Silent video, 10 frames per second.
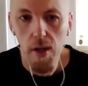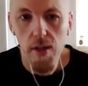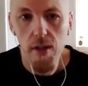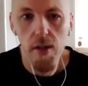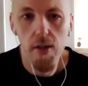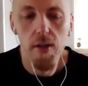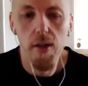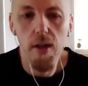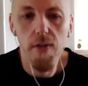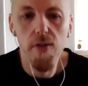So
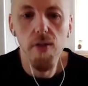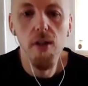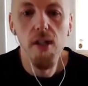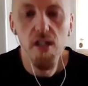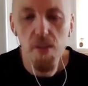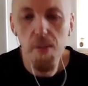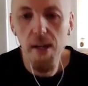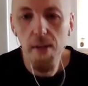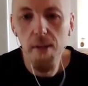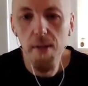if you need to
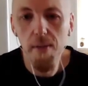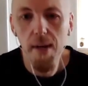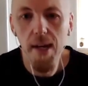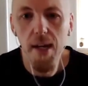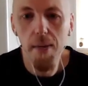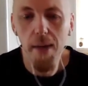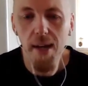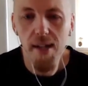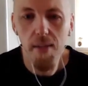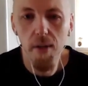spend a bit of money and
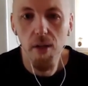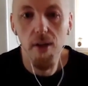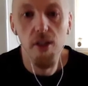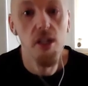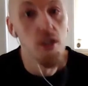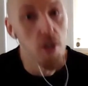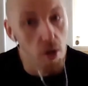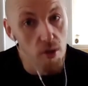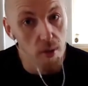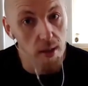pay somebody who actually
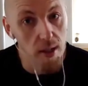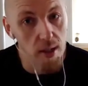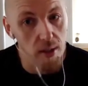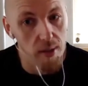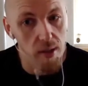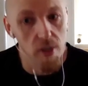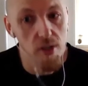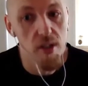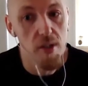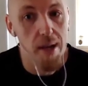knows what they're doing, not
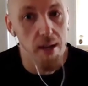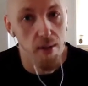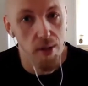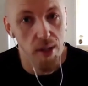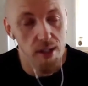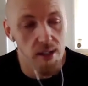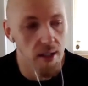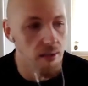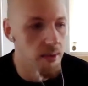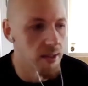just your mate who thinks he
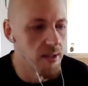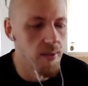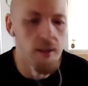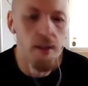knows what he's doing,